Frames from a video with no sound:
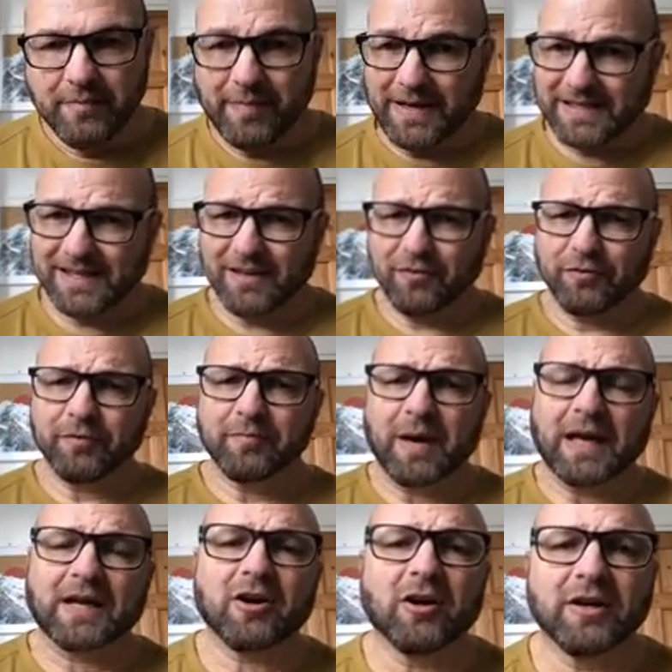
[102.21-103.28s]
Myself and
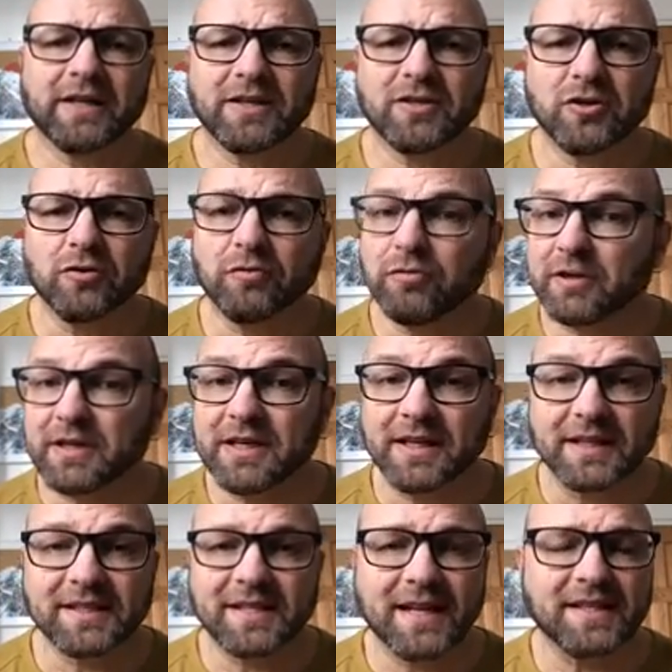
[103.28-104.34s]
my colleagues who've written
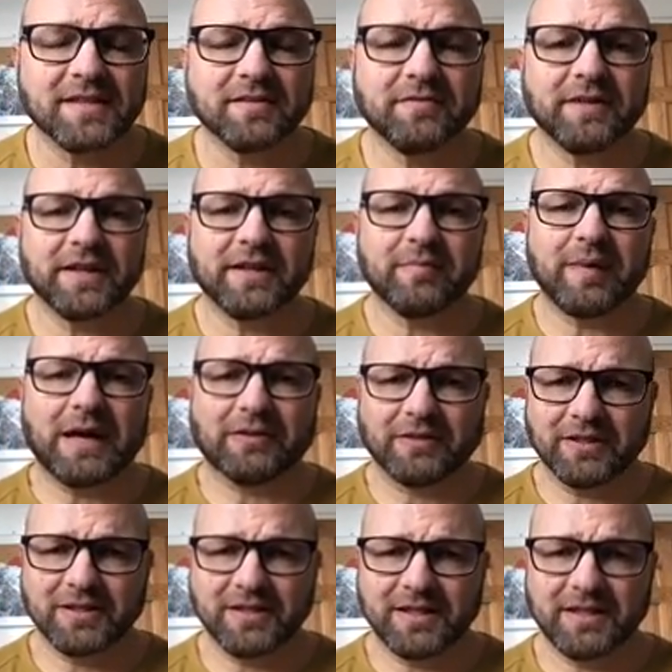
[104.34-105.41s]
extensively about
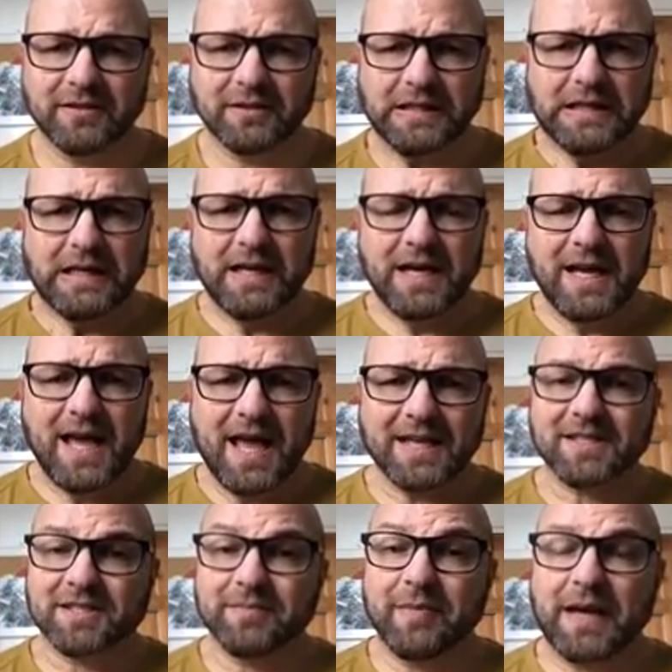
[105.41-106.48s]
this deal
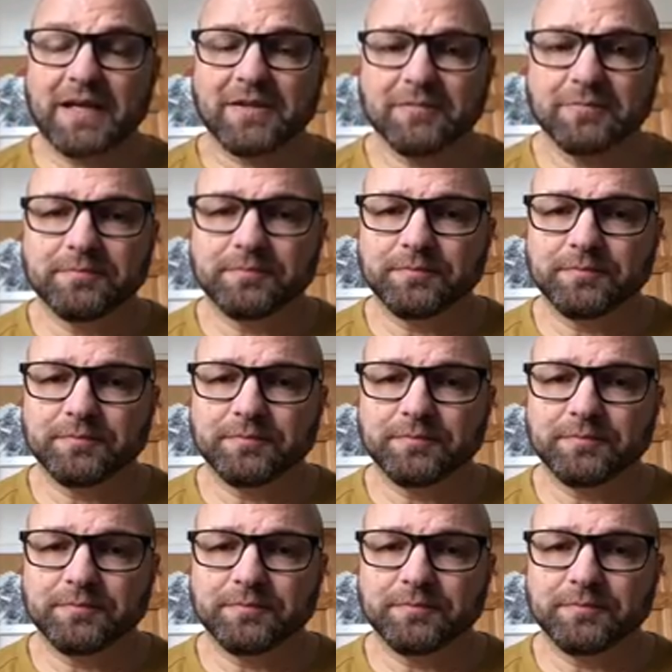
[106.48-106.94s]
estimate